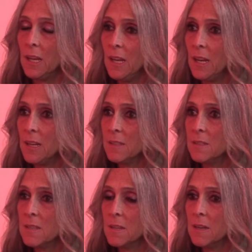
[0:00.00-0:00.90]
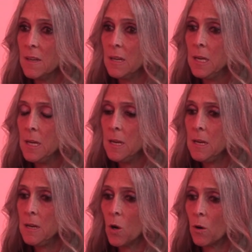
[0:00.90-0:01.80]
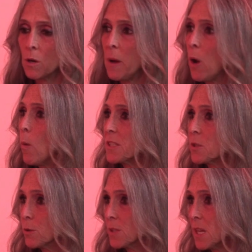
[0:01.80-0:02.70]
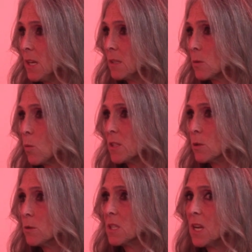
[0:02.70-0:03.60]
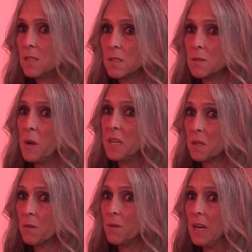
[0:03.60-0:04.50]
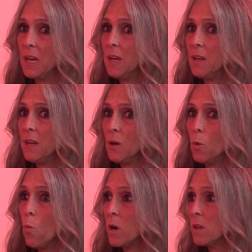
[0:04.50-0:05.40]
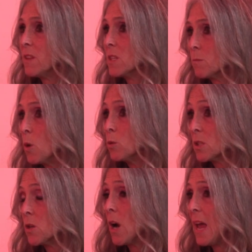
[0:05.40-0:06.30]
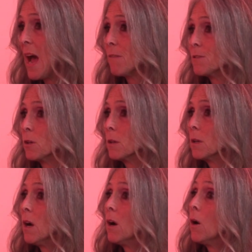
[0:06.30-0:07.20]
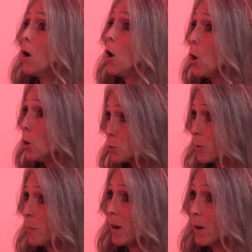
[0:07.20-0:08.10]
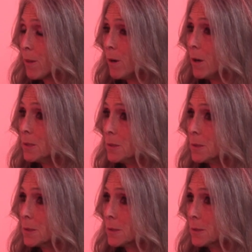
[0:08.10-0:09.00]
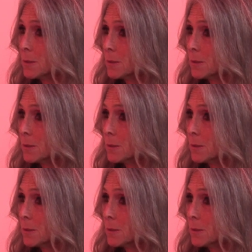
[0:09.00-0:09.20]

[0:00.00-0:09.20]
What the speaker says: And he heard about Western States. Western States is basically one of the most sought after ultra marathons,